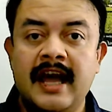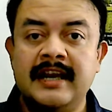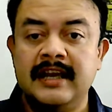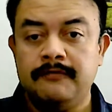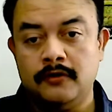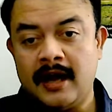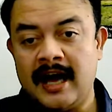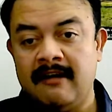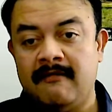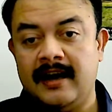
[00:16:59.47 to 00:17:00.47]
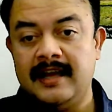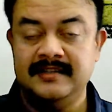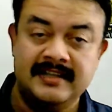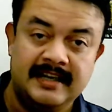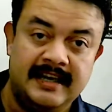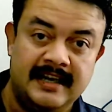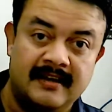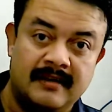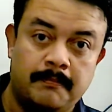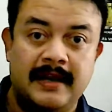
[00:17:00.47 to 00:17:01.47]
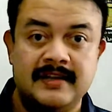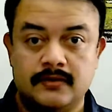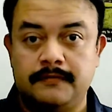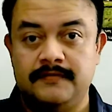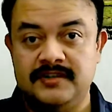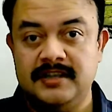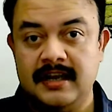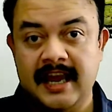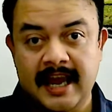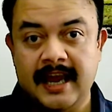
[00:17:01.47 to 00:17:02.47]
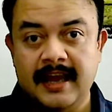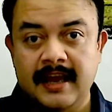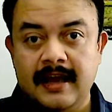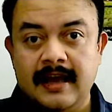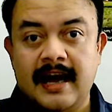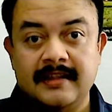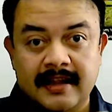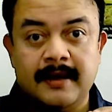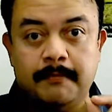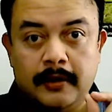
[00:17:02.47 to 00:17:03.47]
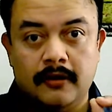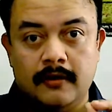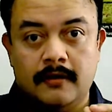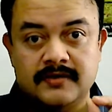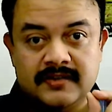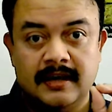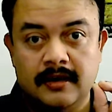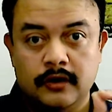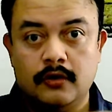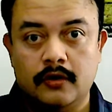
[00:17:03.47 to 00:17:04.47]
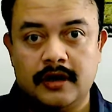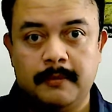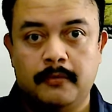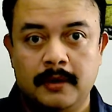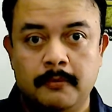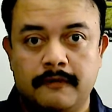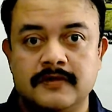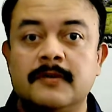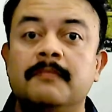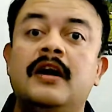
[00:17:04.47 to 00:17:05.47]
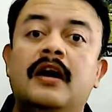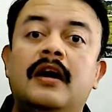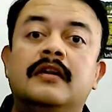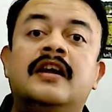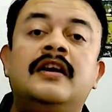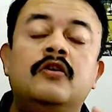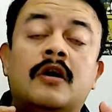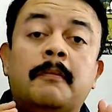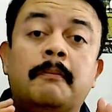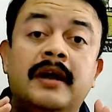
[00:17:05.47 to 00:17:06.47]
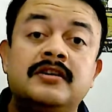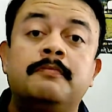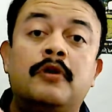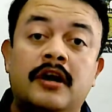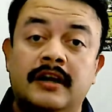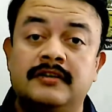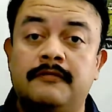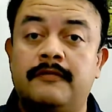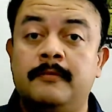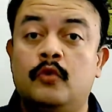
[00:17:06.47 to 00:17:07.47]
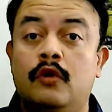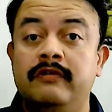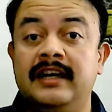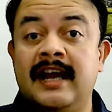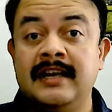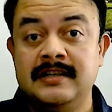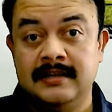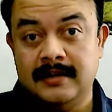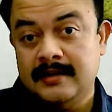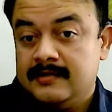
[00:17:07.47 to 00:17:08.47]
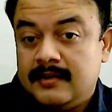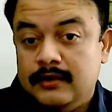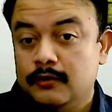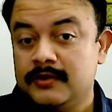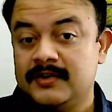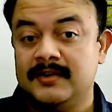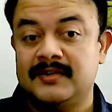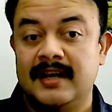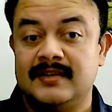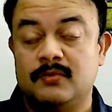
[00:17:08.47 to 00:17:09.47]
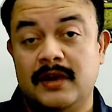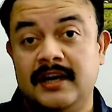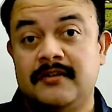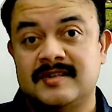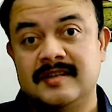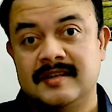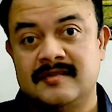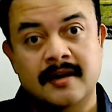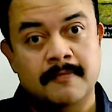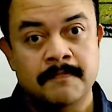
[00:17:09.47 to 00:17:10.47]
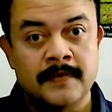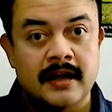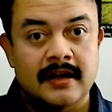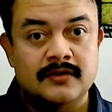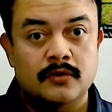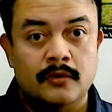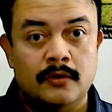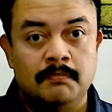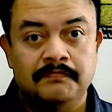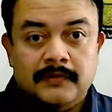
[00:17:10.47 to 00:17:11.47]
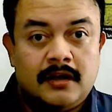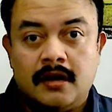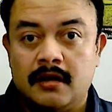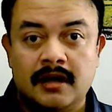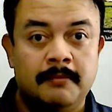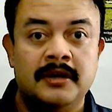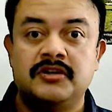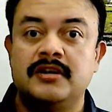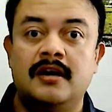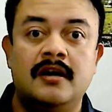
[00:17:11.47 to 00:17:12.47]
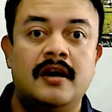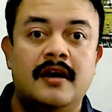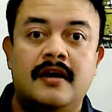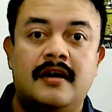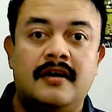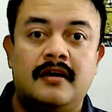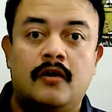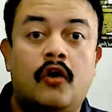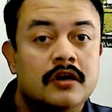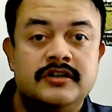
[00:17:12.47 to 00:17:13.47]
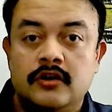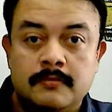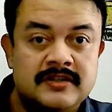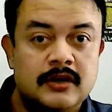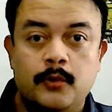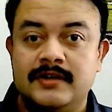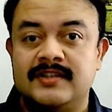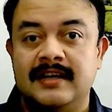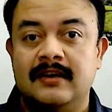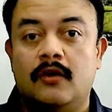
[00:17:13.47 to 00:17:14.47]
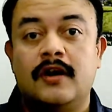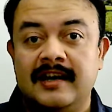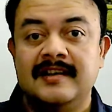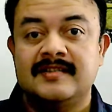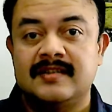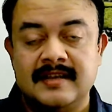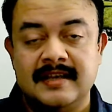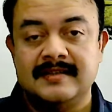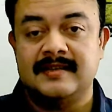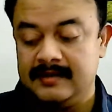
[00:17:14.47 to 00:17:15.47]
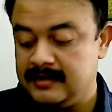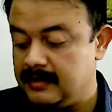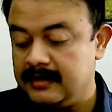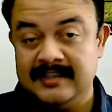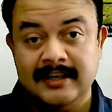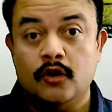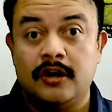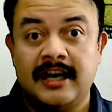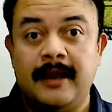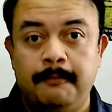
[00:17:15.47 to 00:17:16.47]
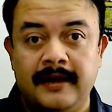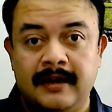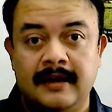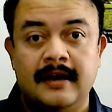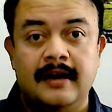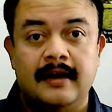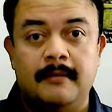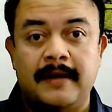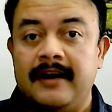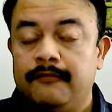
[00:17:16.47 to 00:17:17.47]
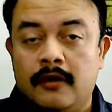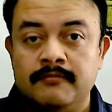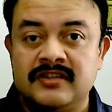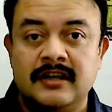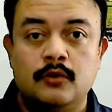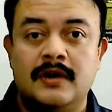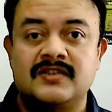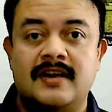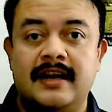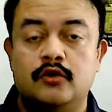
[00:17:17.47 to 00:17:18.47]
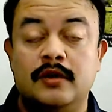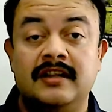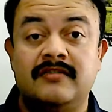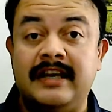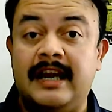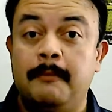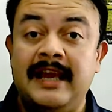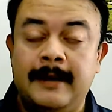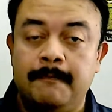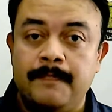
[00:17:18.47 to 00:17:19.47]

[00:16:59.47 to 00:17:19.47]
and if you have a G in place of G A at that particular single nucleotide polymorphism, then you are better protected from COVID nineteen. That is the new research says. Very interesting, isn't it? So there are commercial uh, whole genome sequencing, or at least the uh, genotyping platforms in the U S like twenty-three and me.